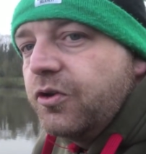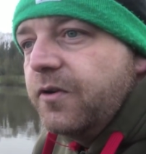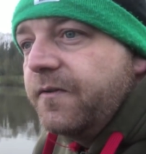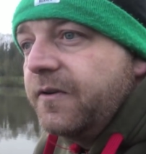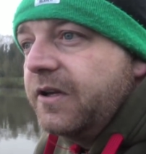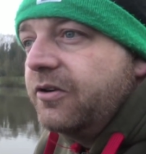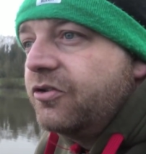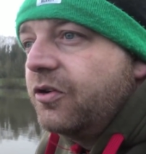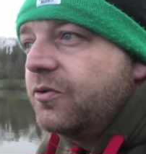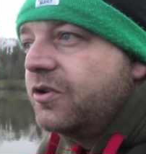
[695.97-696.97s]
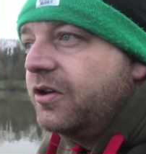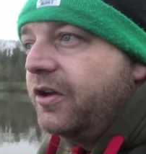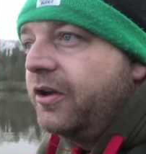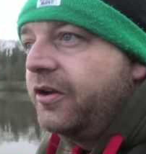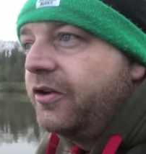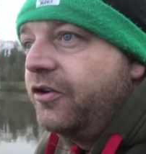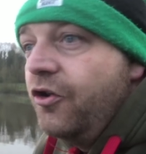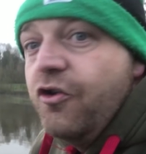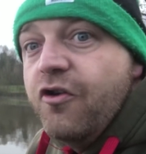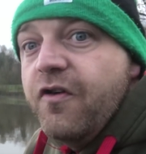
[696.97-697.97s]
that
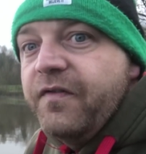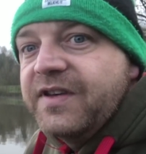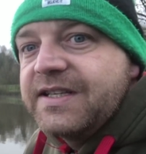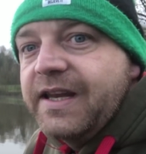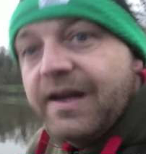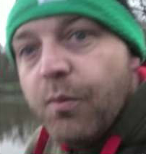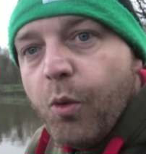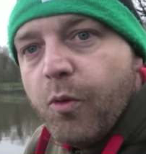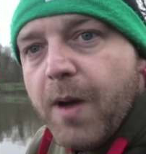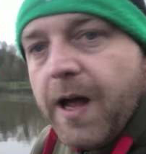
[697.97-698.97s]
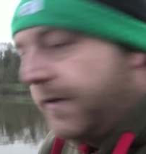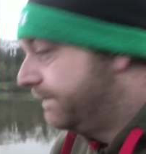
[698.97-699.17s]
the earth is staying warmer,